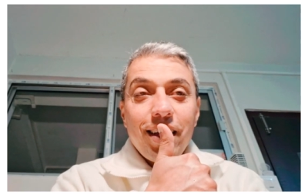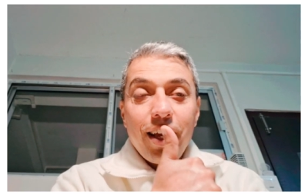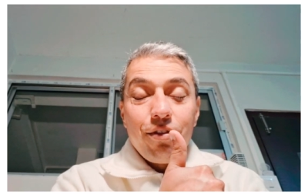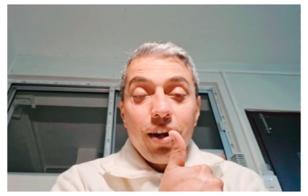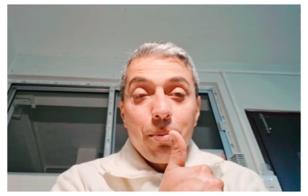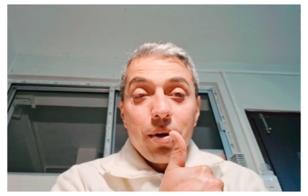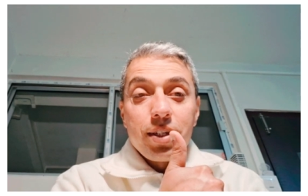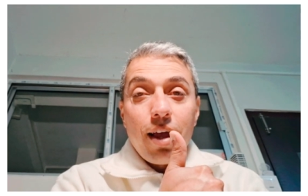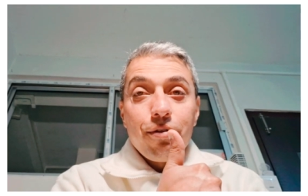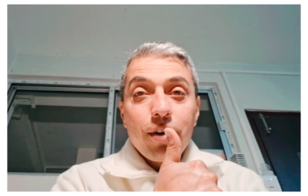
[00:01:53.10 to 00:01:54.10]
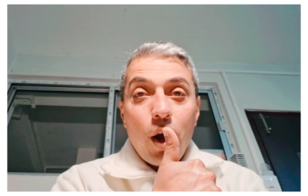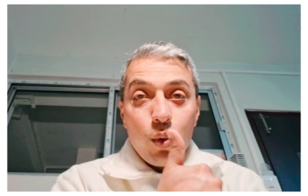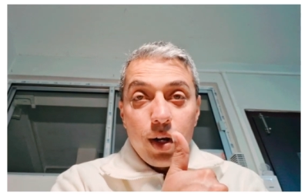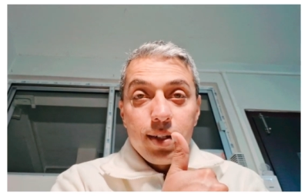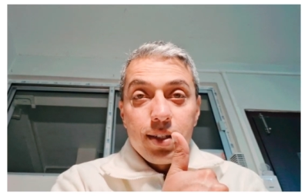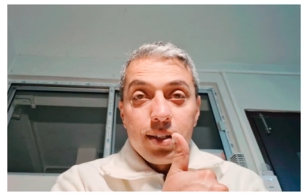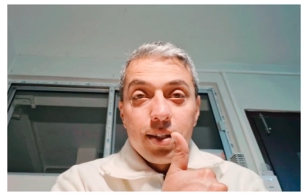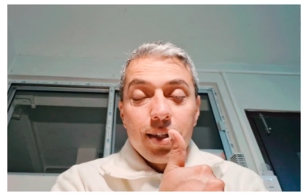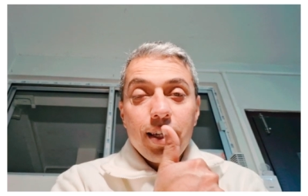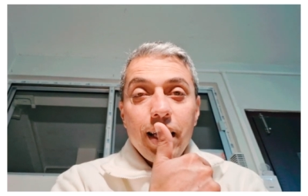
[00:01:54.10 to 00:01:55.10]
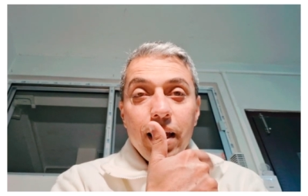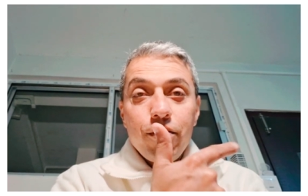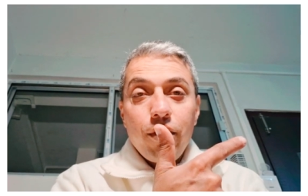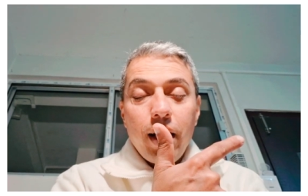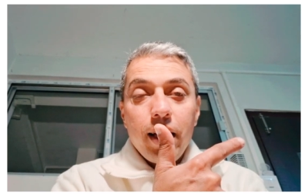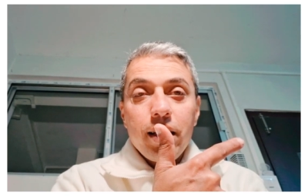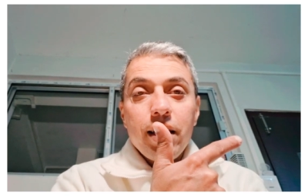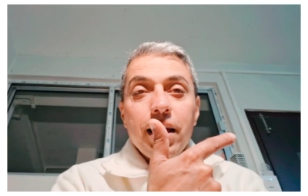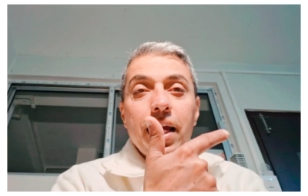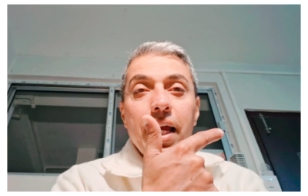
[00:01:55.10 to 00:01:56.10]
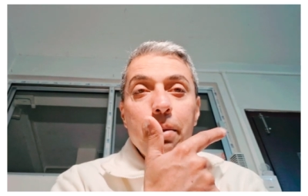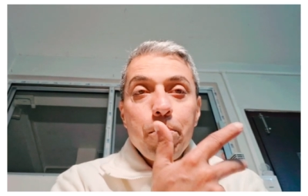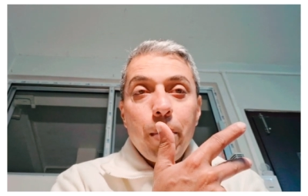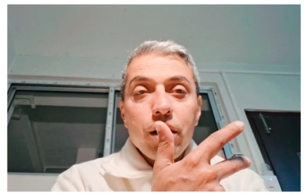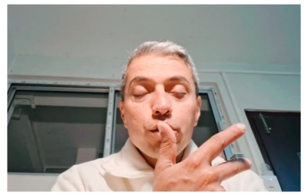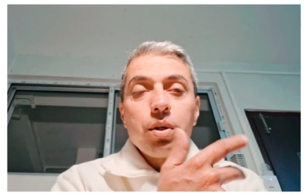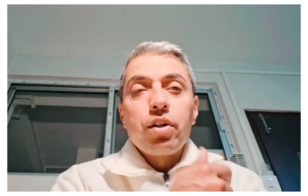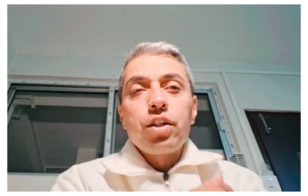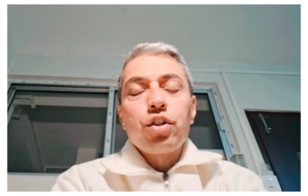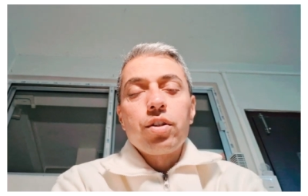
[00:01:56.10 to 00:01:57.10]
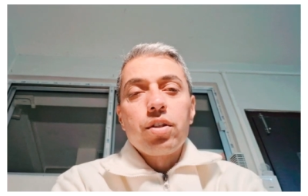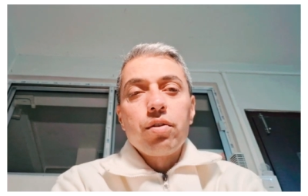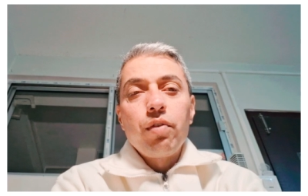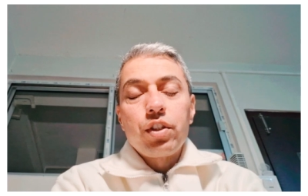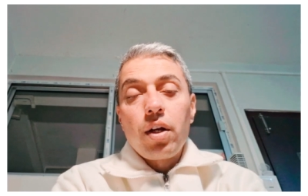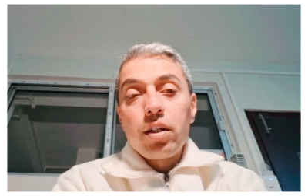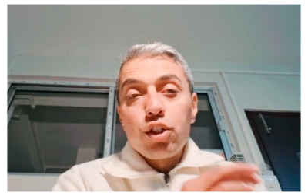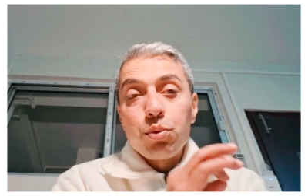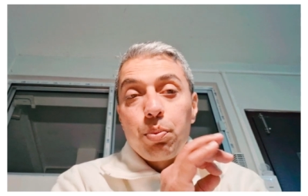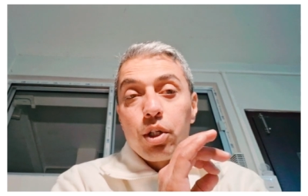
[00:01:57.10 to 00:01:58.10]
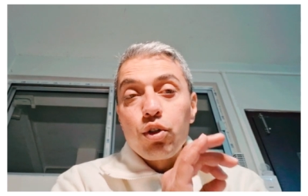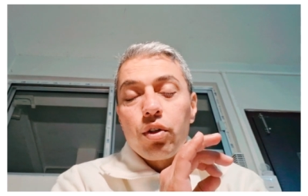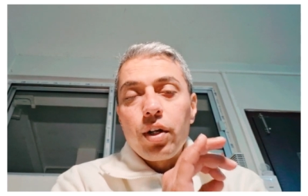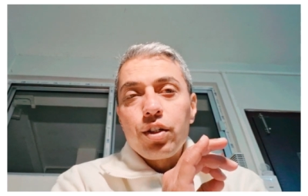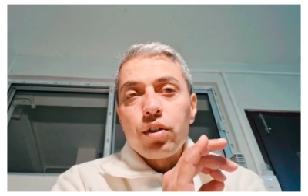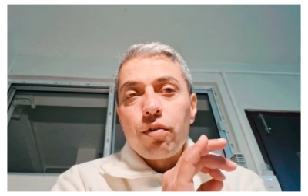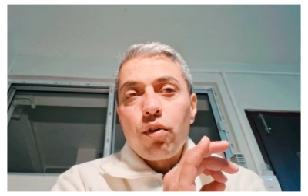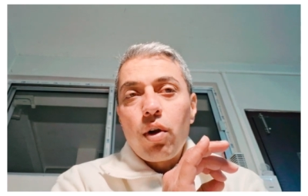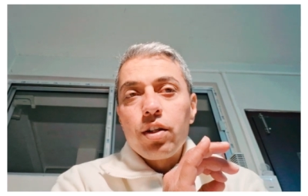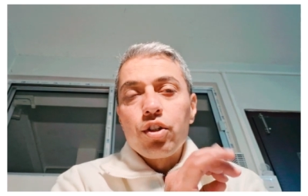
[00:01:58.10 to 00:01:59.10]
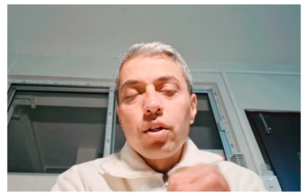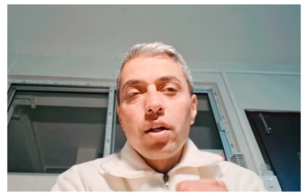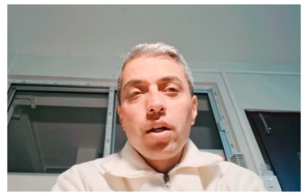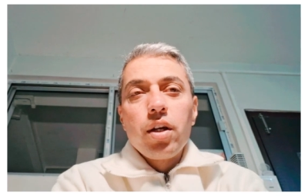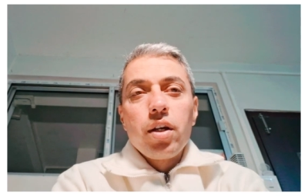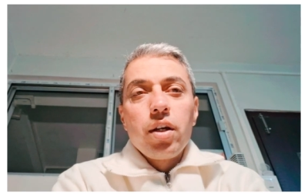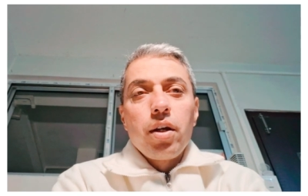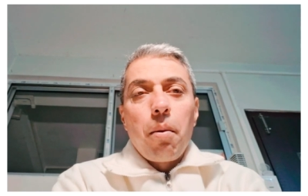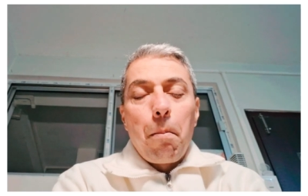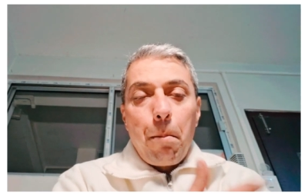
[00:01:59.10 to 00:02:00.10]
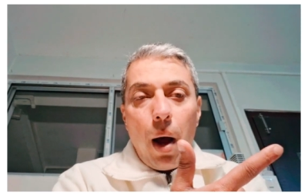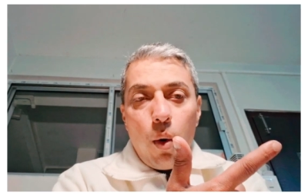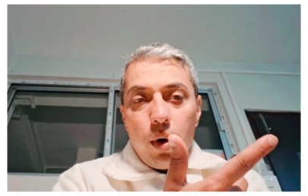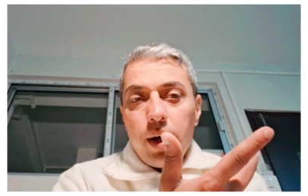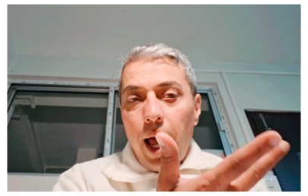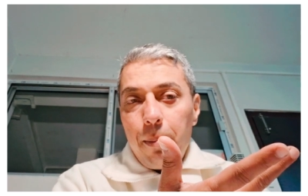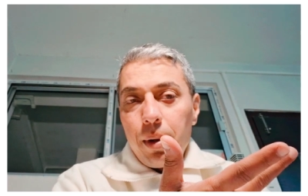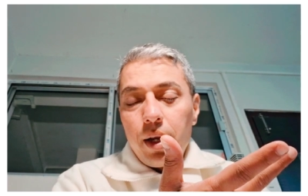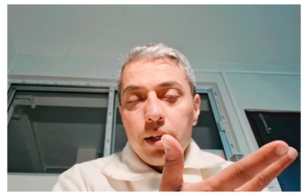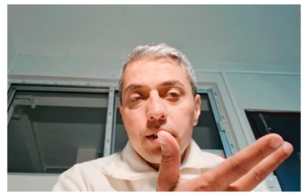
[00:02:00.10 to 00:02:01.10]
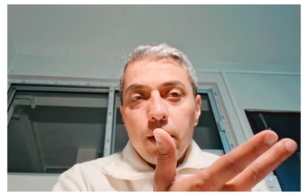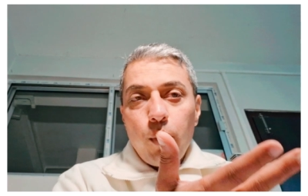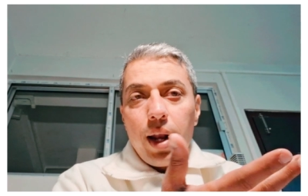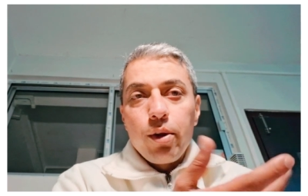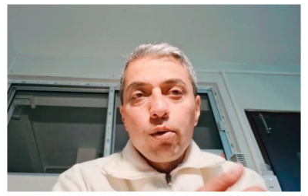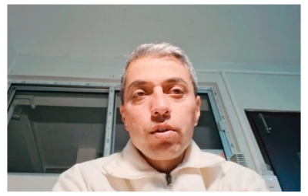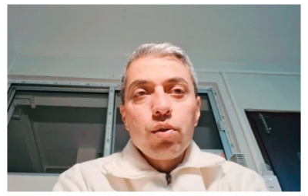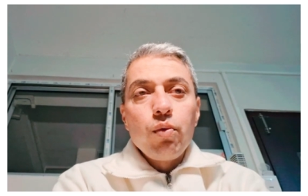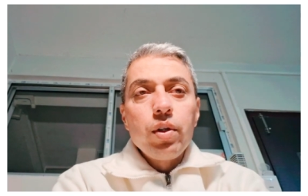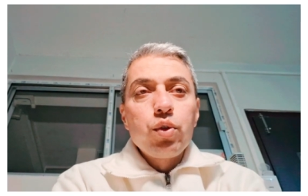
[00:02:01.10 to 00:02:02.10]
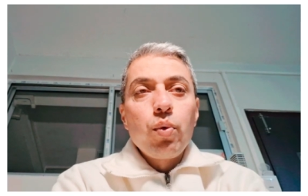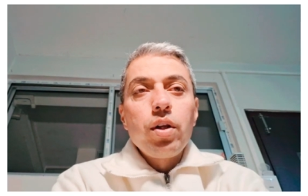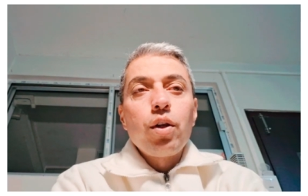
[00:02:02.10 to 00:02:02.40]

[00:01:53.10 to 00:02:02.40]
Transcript: Carefree emperors have countless, infinite, imperishable treasures, which are spiritual treasures of knowledge, power, happiness, and values which will